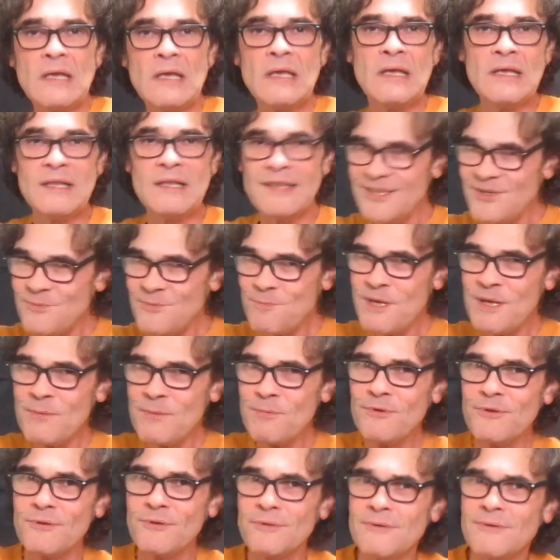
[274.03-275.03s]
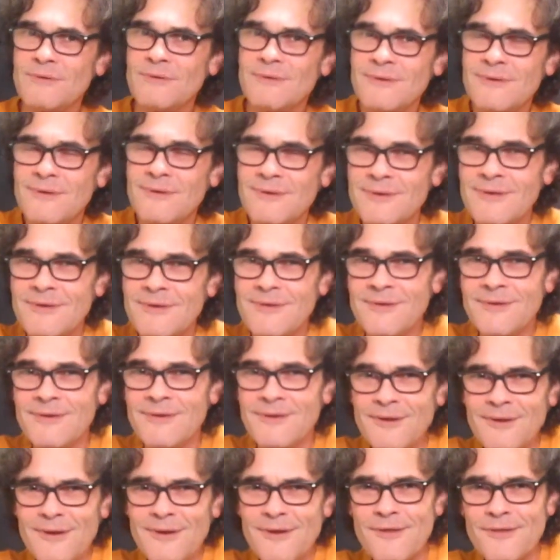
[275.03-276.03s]
These people,
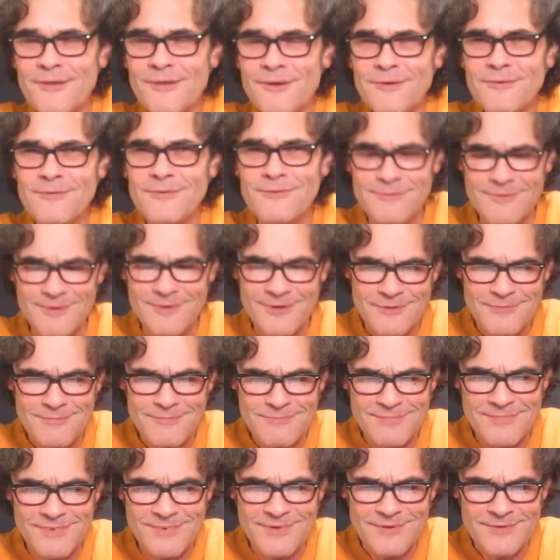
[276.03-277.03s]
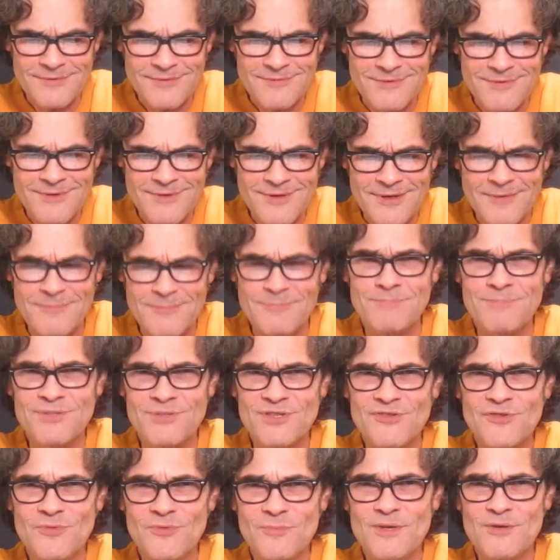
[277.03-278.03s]
they're gonna
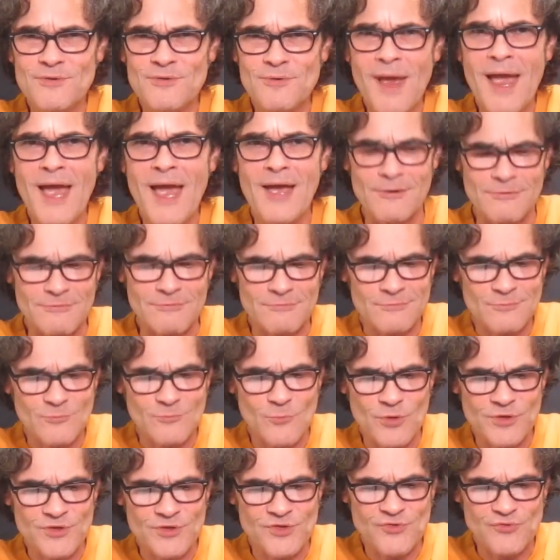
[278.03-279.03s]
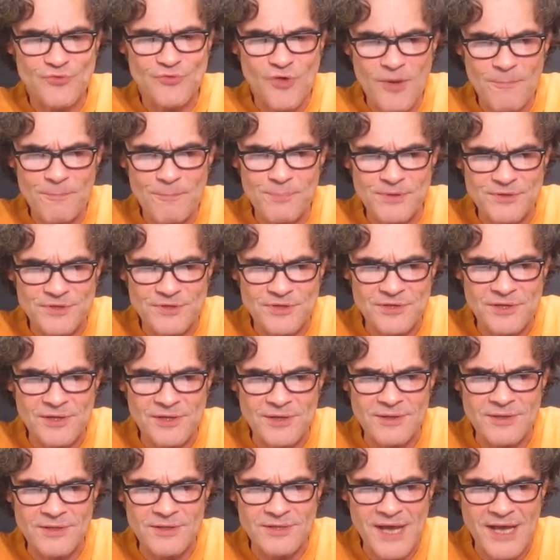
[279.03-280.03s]
still be around once Trump is
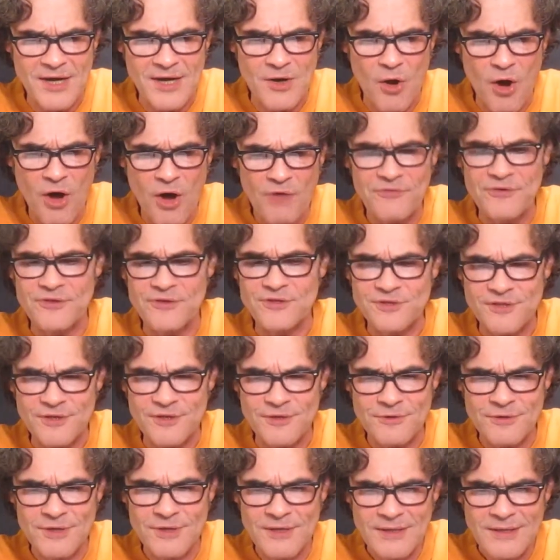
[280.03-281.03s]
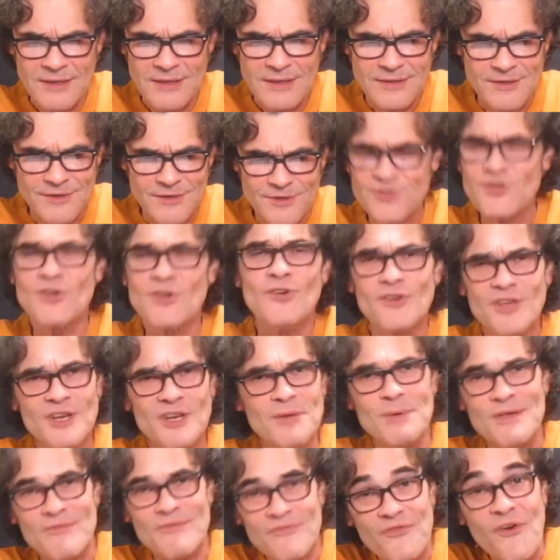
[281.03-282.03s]
out of office. They're still gonna
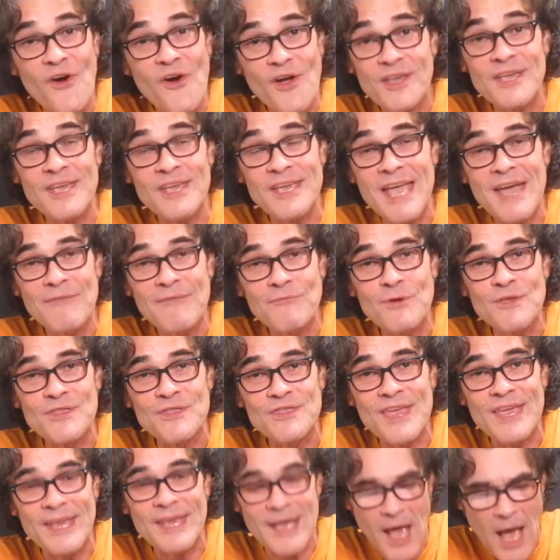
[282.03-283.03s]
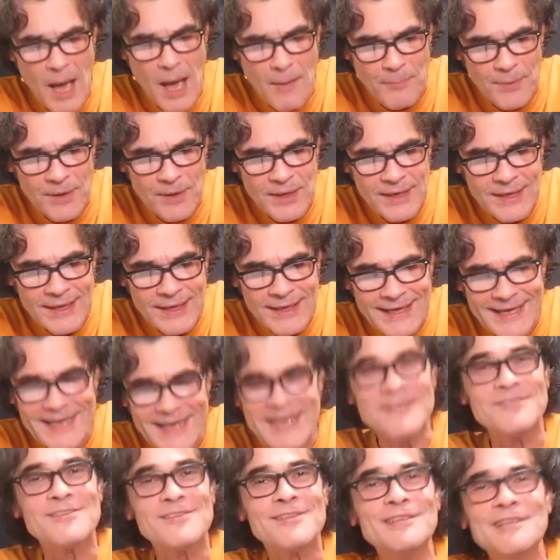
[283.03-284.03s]
be fucking everything up.
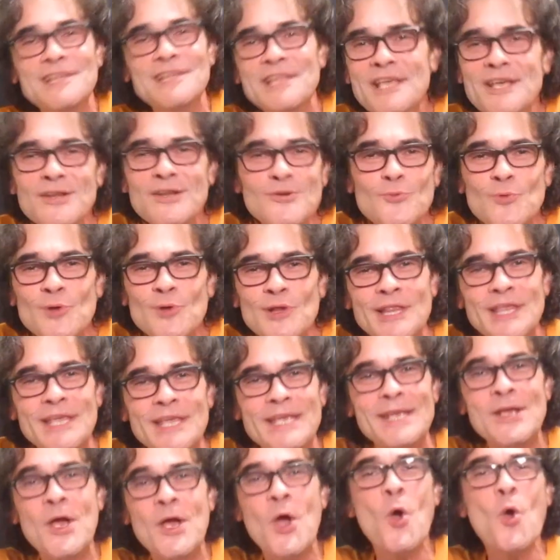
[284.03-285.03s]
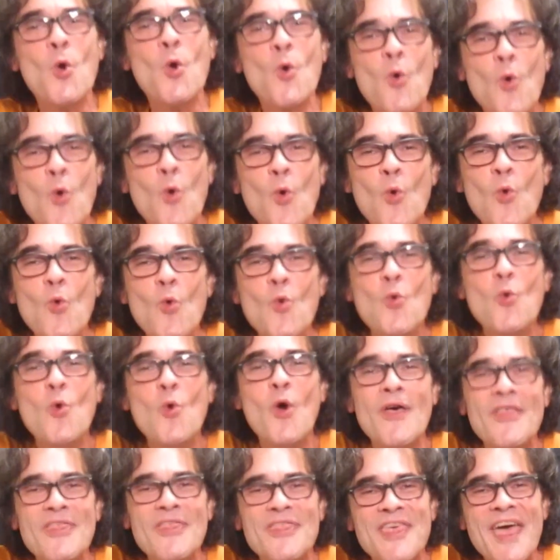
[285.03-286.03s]
It's literally
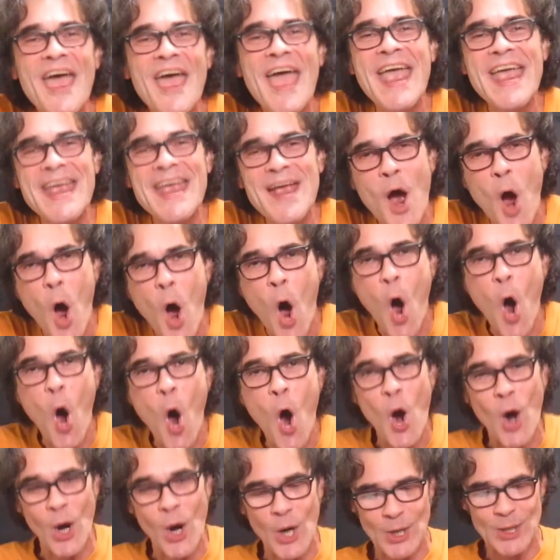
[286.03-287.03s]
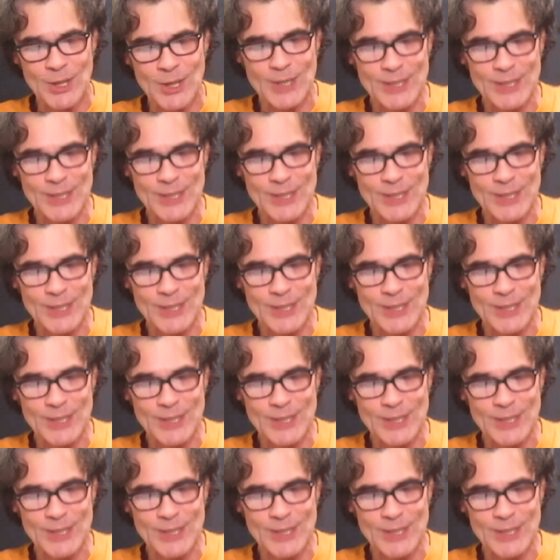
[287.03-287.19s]
who they are.